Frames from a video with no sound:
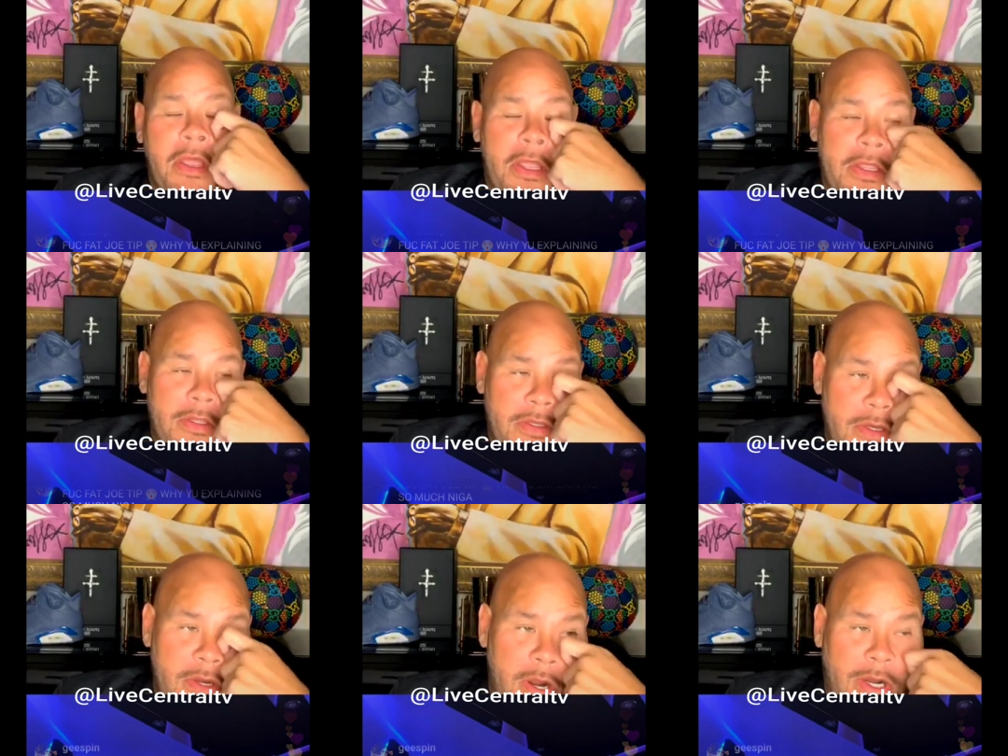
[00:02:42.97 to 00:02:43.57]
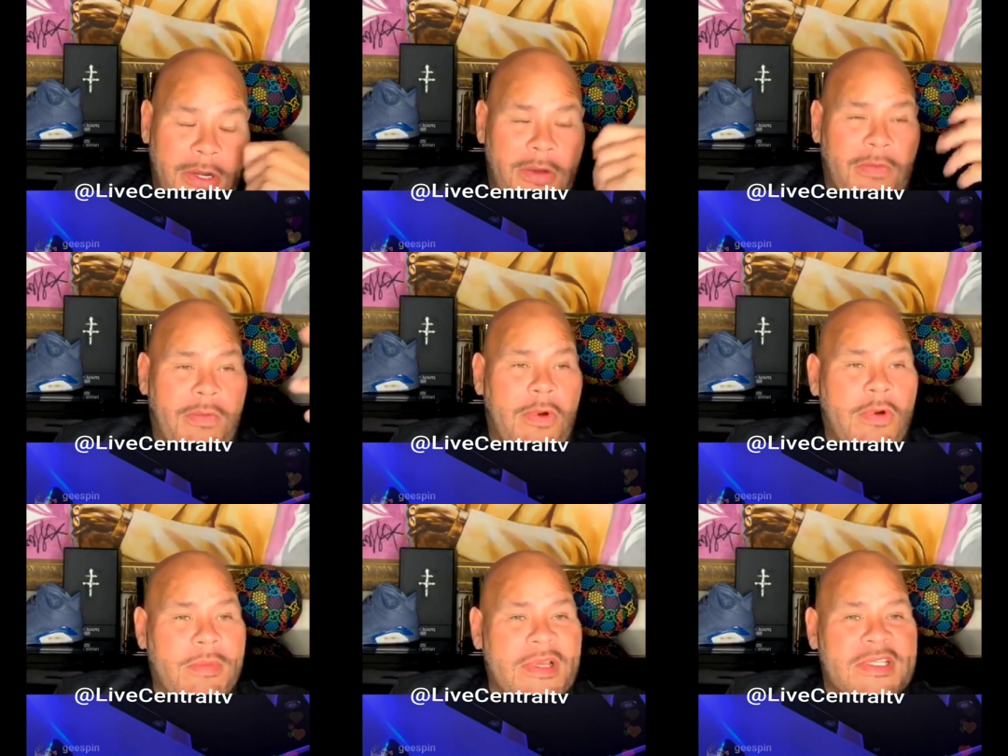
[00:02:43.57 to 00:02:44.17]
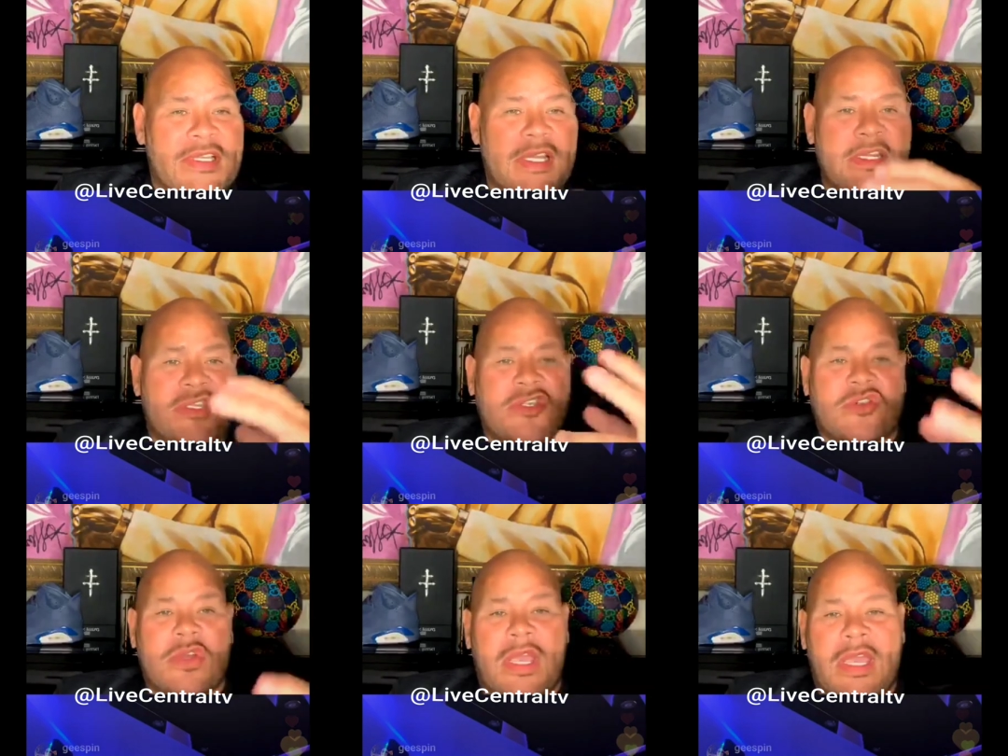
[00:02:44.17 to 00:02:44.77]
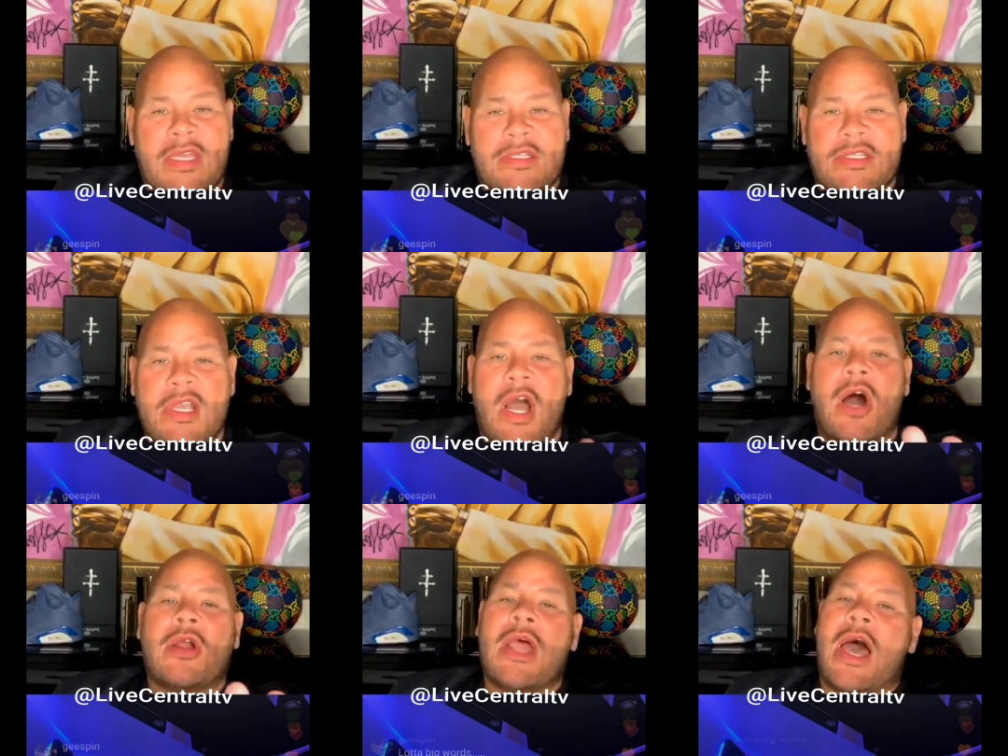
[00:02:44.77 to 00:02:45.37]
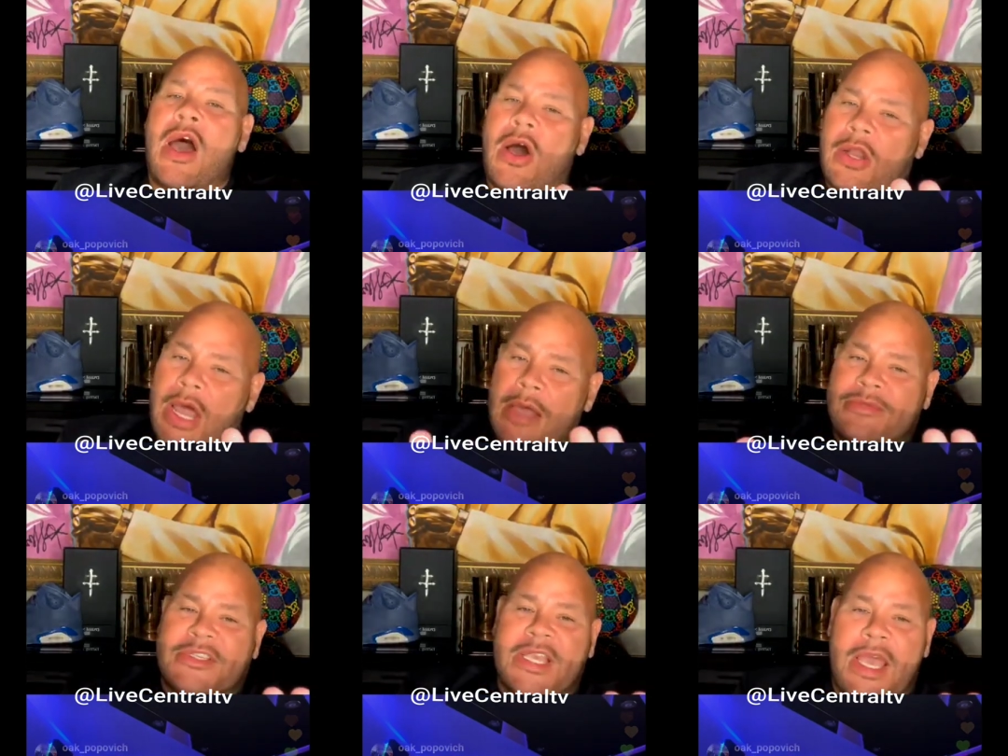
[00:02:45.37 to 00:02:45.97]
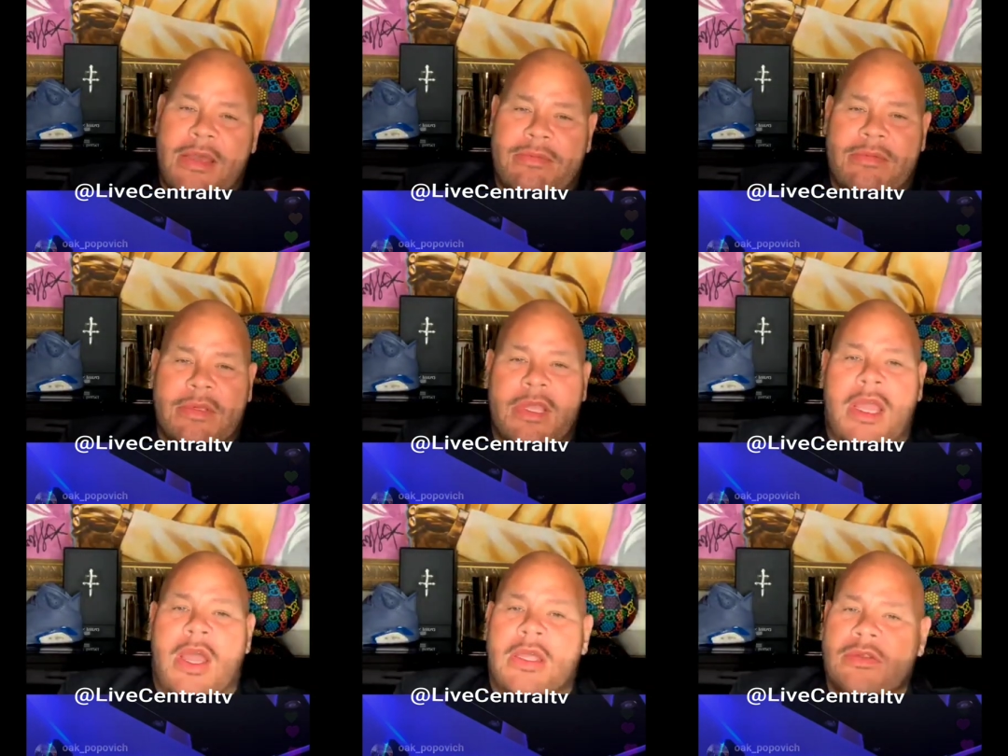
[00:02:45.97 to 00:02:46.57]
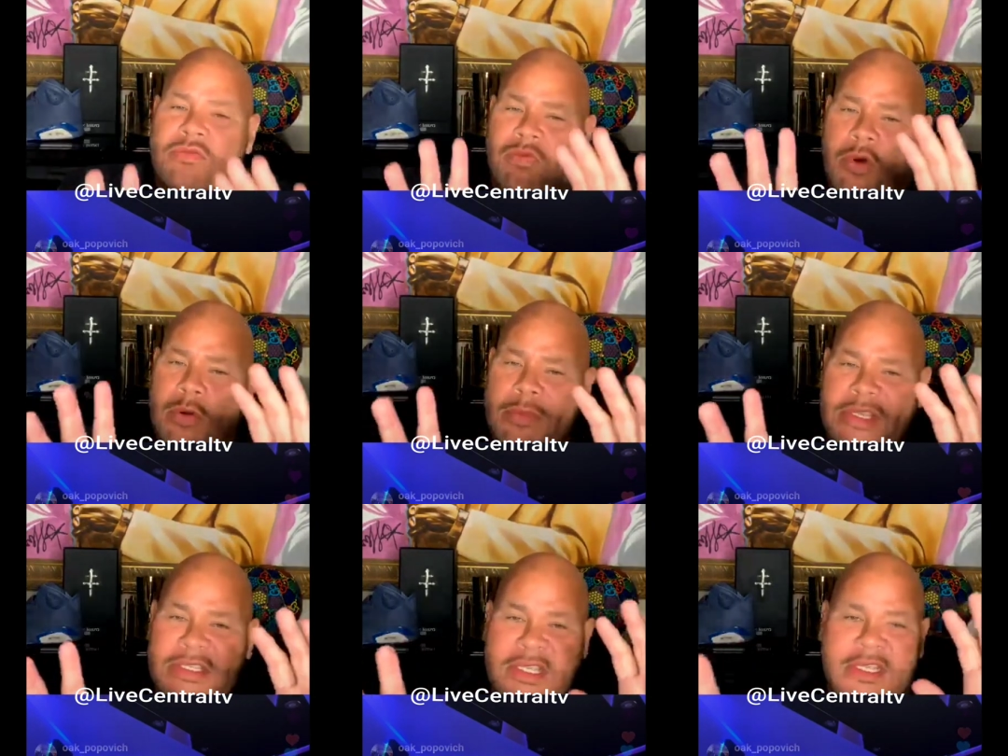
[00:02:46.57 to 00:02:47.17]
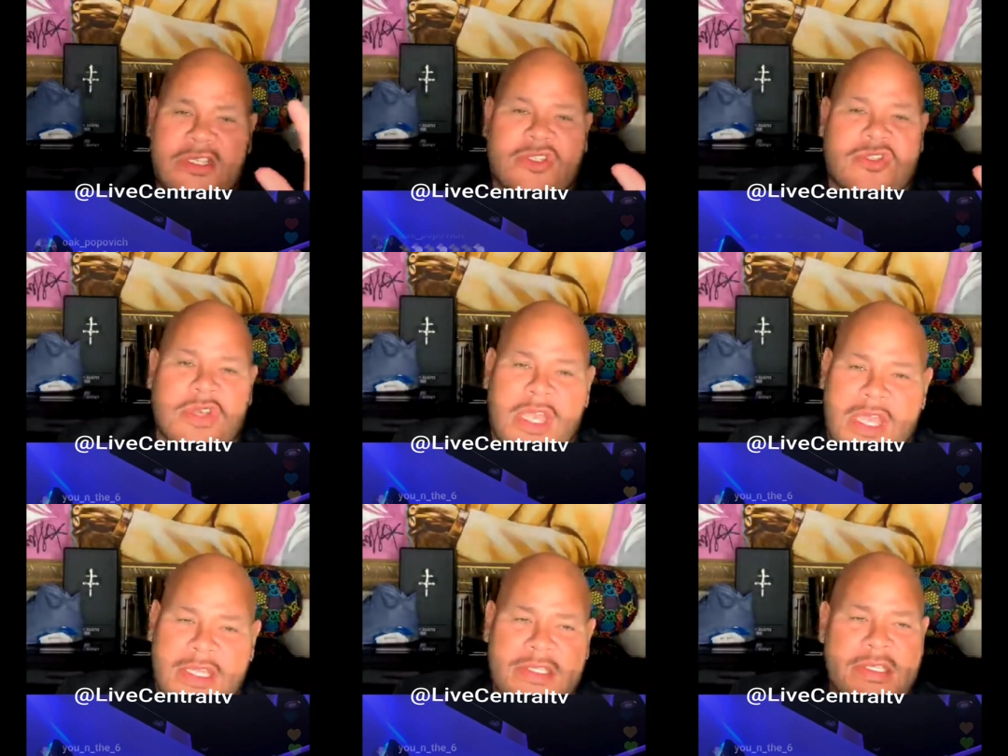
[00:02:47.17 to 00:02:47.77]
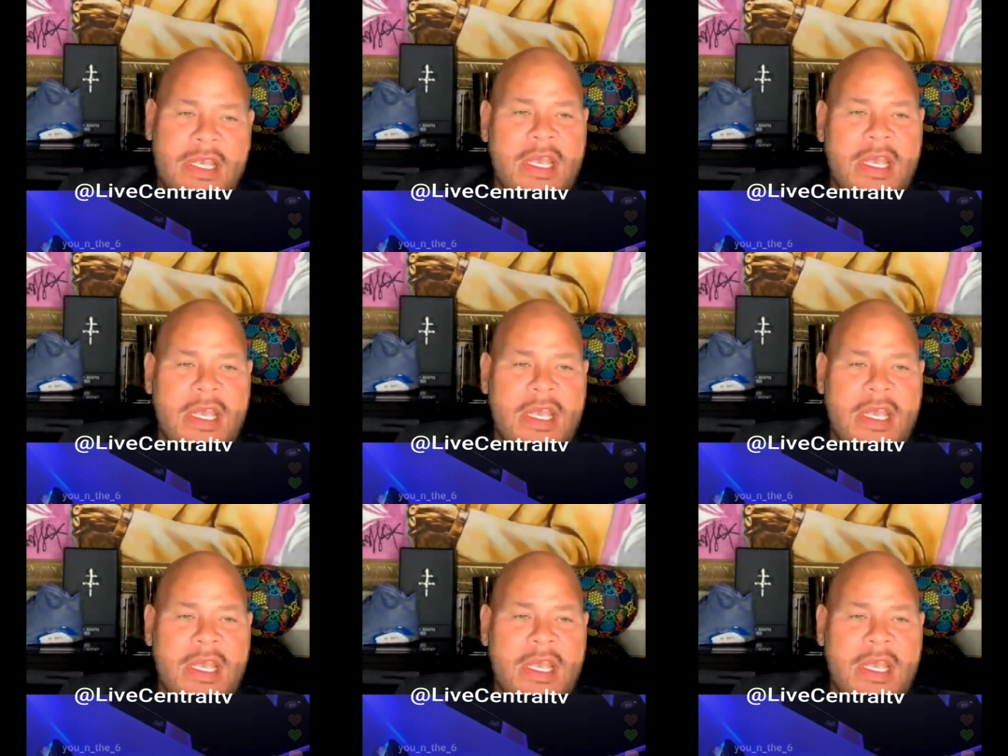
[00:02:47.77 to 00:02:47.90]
you know, the rumors in the streets. Hold up, Tip. The rumors in the streets.